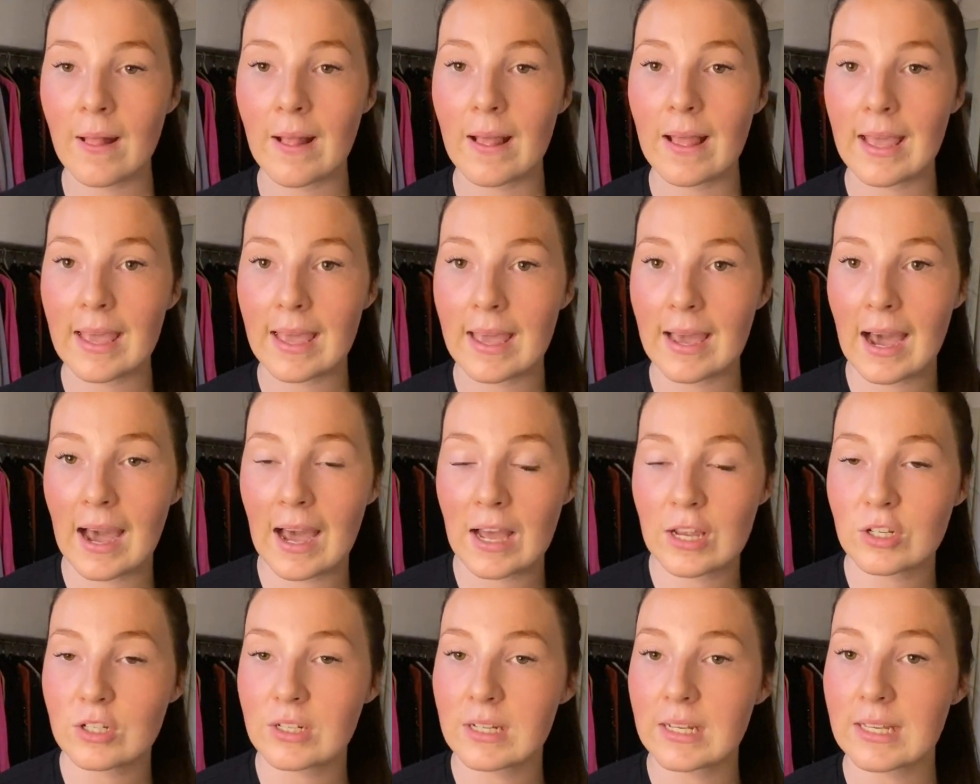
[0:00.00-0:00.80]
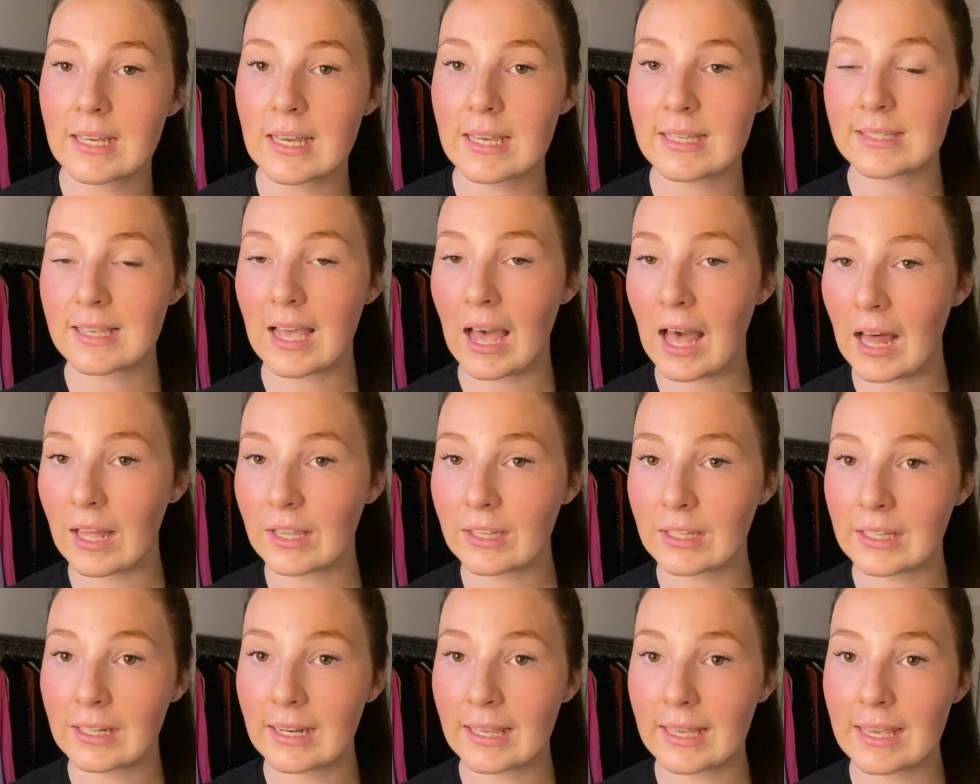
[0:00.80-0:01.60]
it actually is
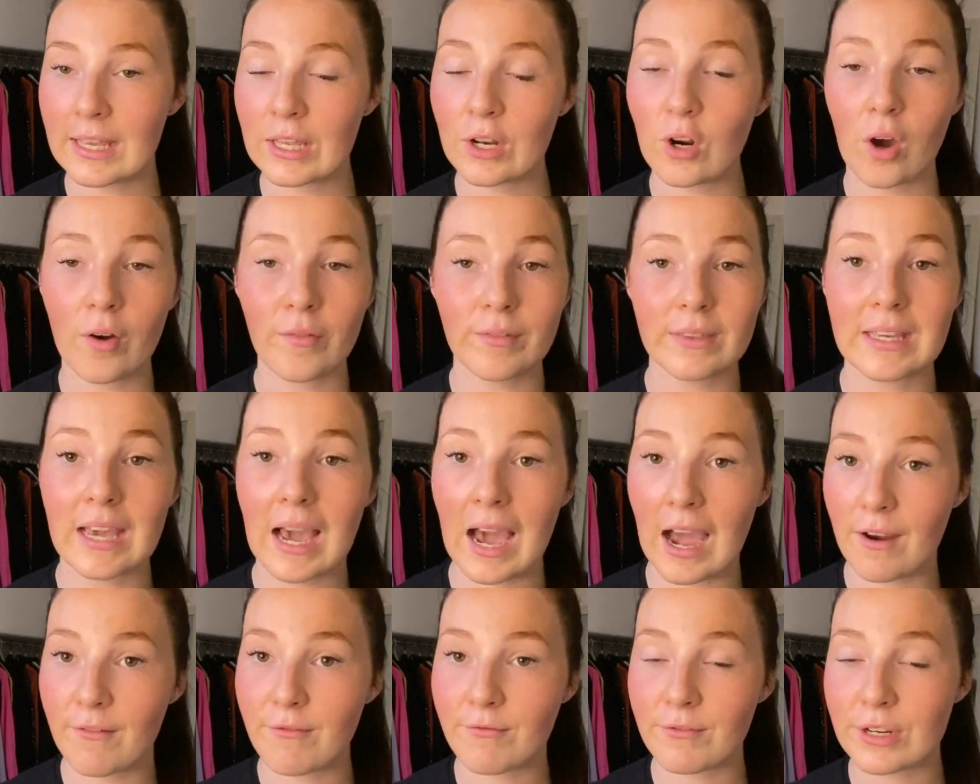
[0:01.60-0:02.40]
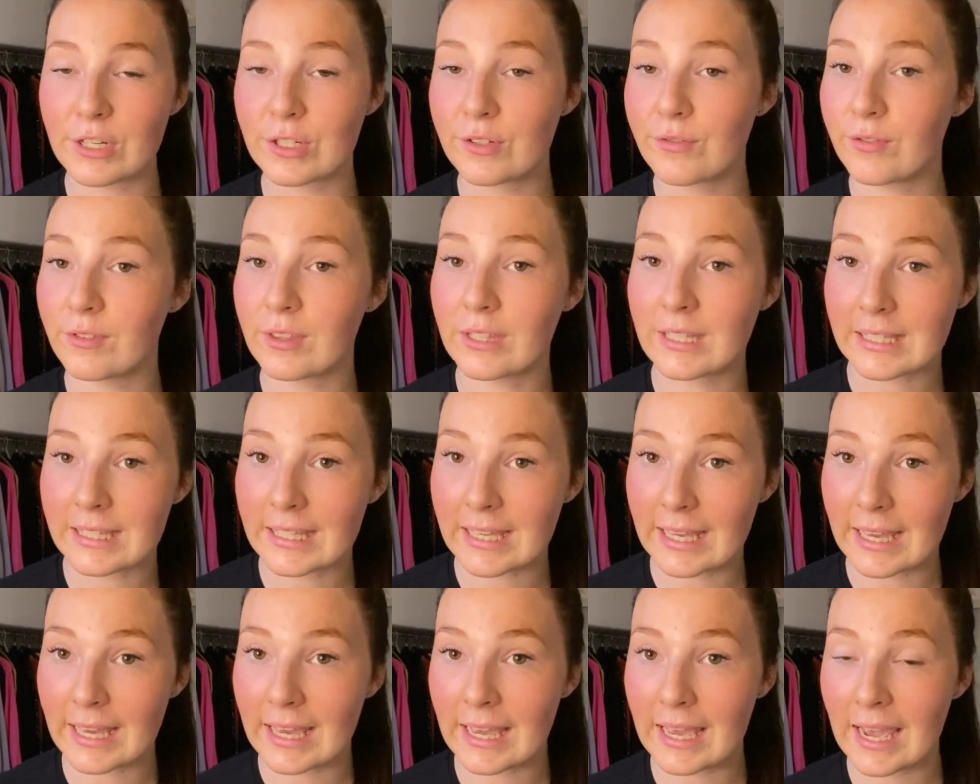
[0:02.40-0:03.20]
calculated off the average for the
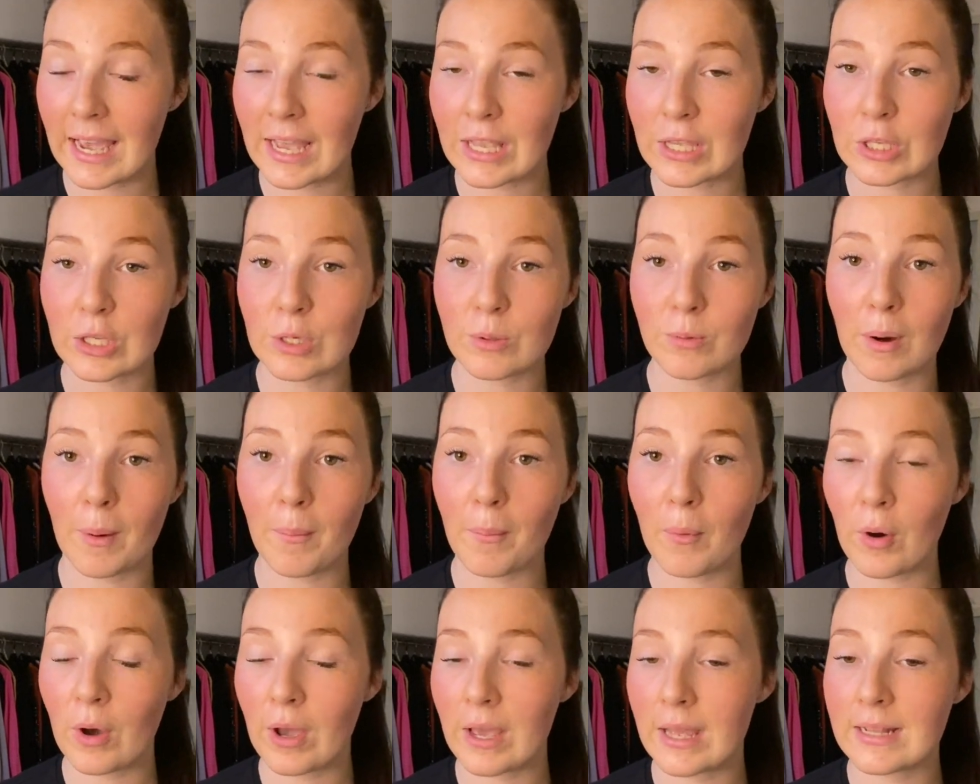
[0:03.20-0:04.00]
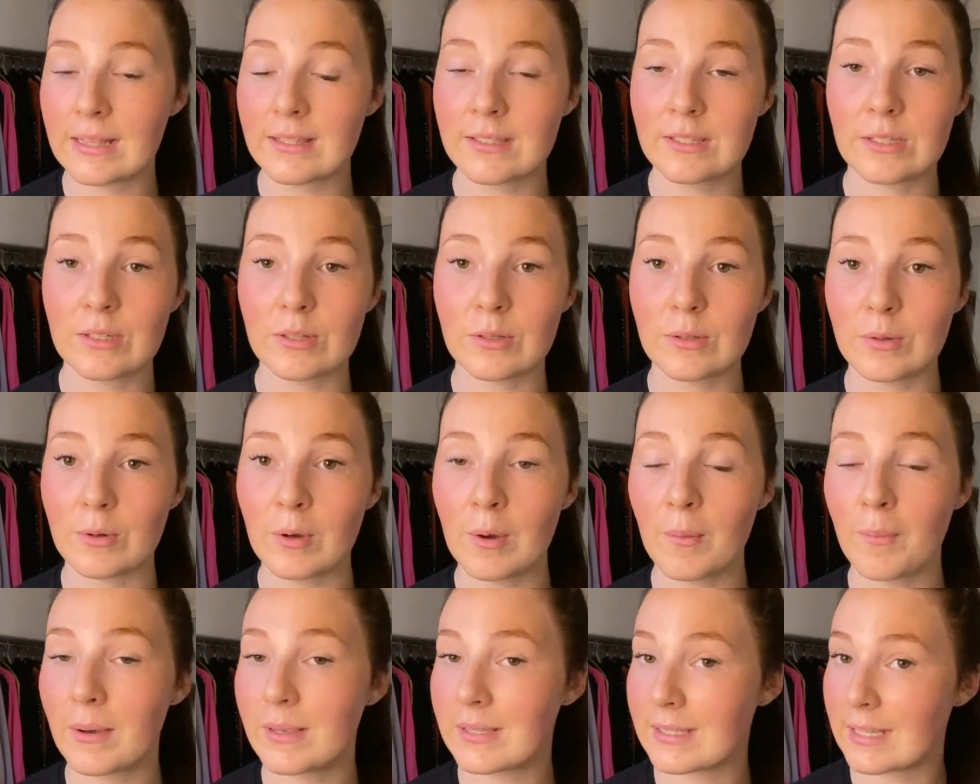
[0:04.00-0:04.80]
year, and you are put into
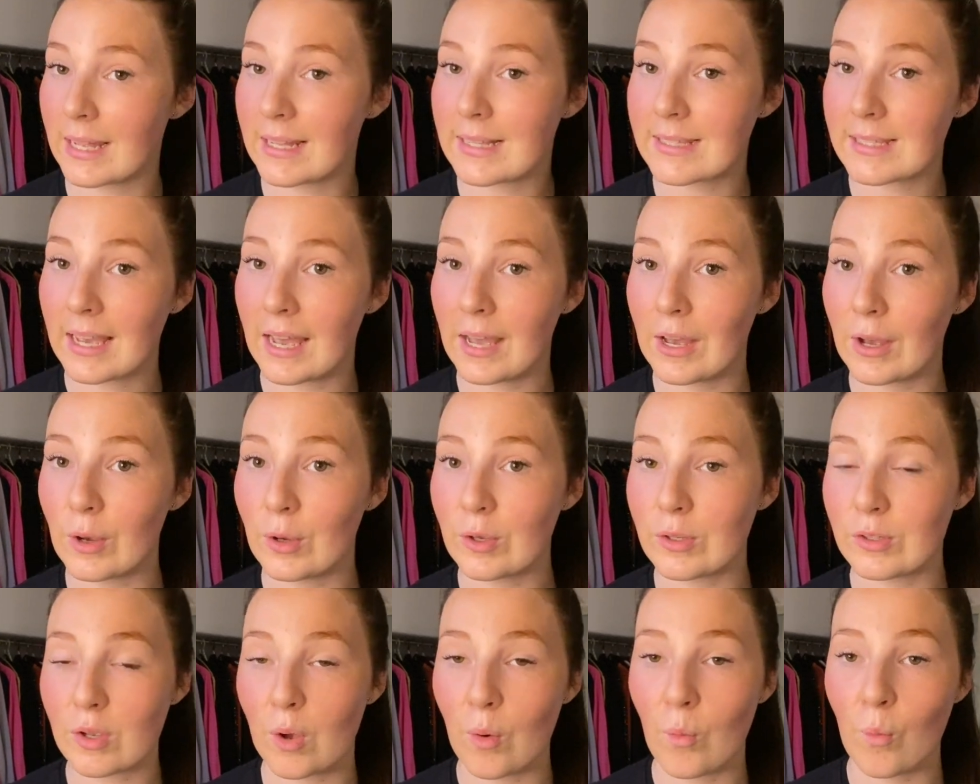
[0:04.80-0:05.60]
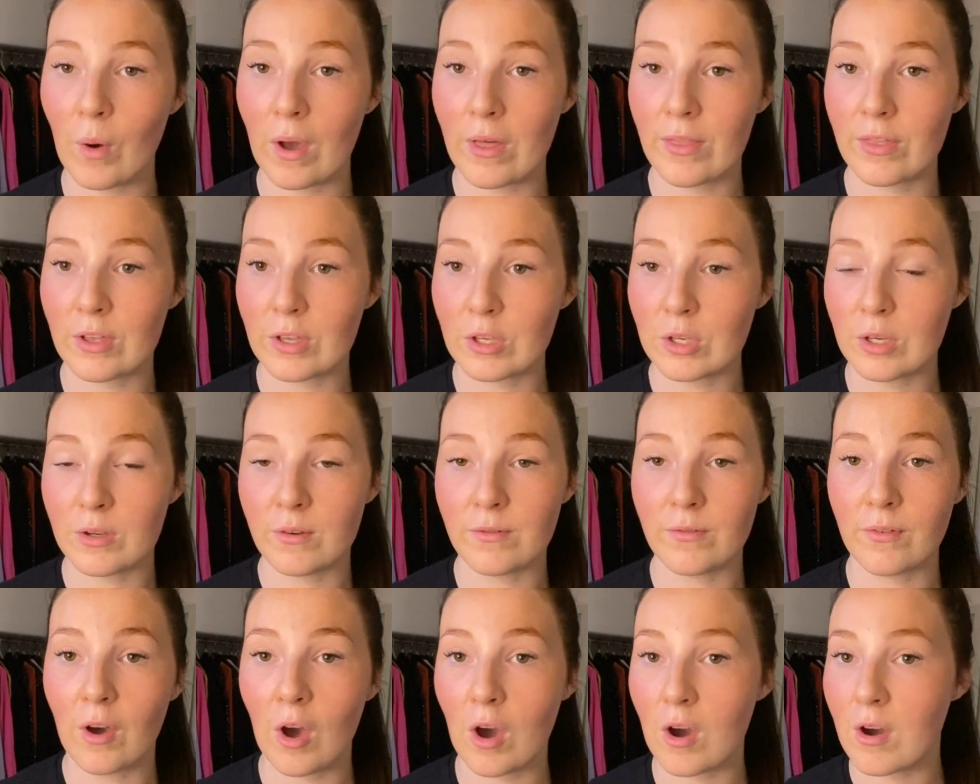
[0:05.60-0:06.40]
percentiles on whether
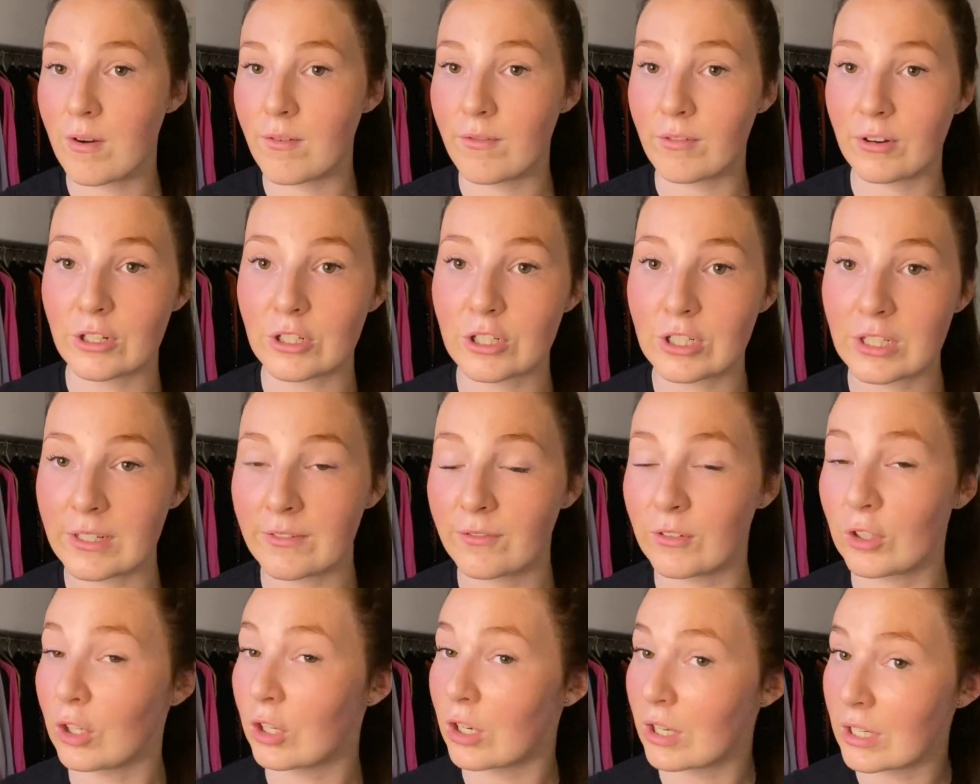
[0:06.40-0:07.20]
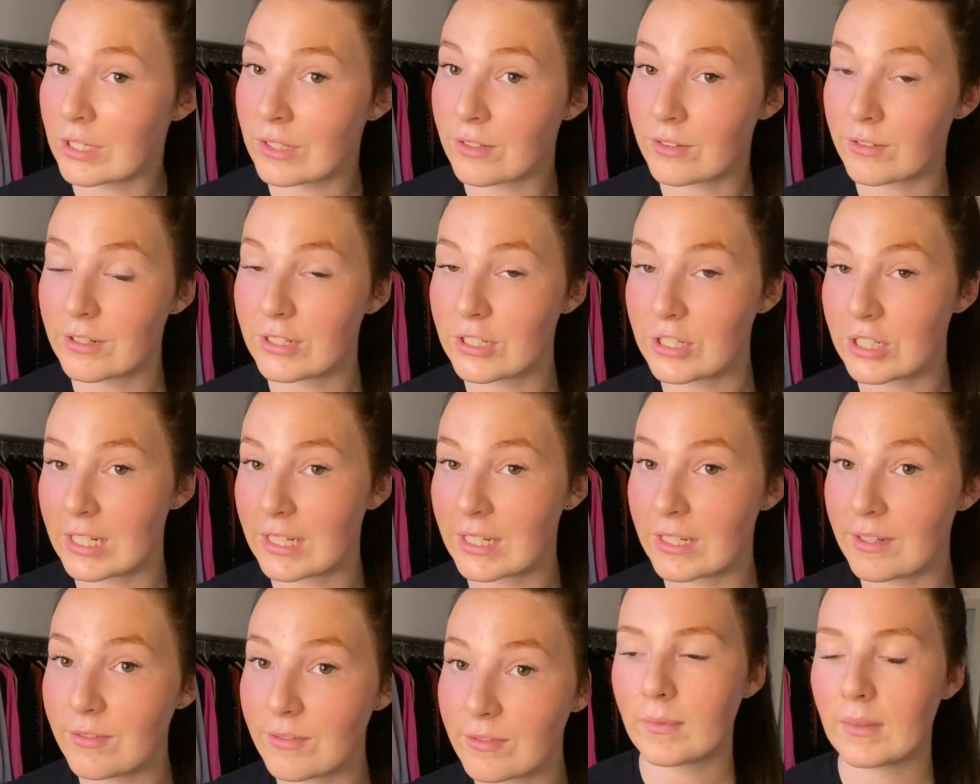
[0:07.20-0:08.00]
you've overachieved or
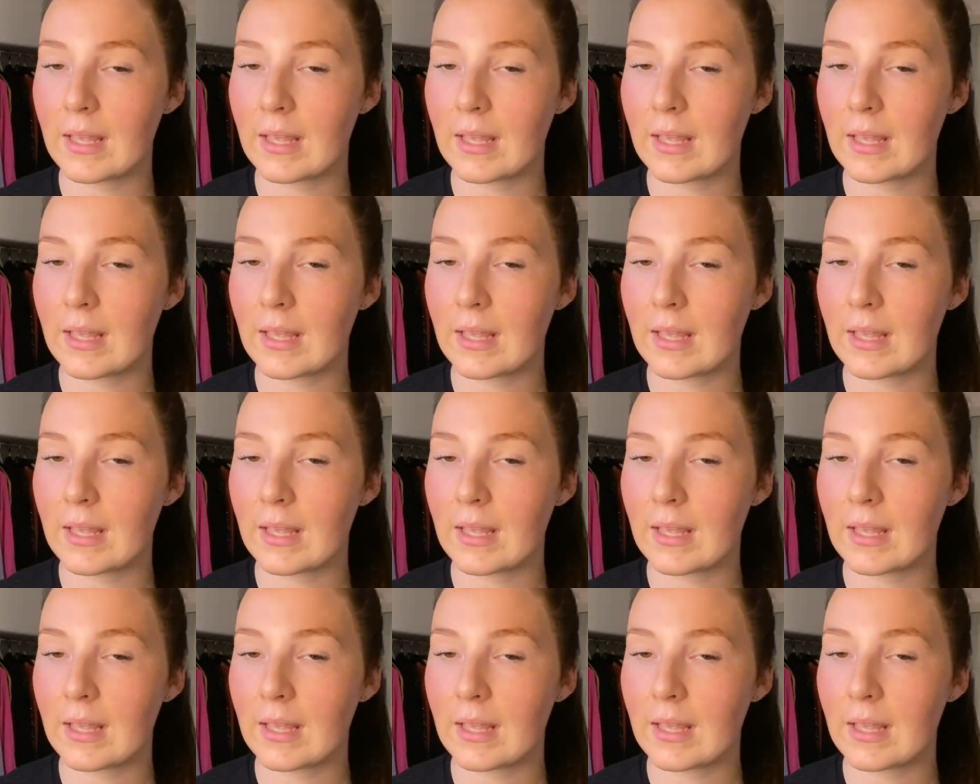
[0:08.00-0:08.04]
underachieved.